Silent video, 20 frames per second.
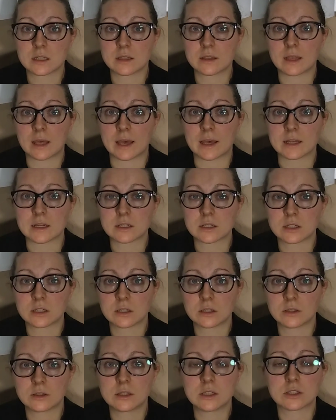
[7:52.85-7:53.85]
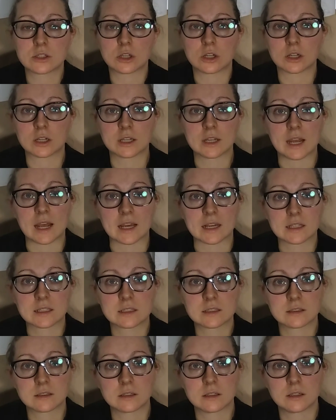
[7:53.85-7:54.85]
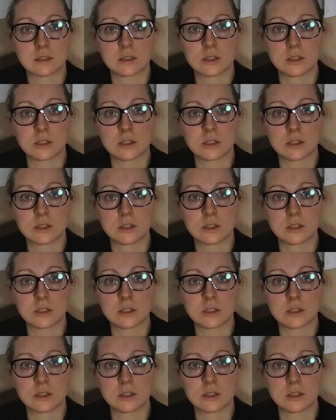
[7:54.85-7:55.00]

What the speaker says: that this all connects.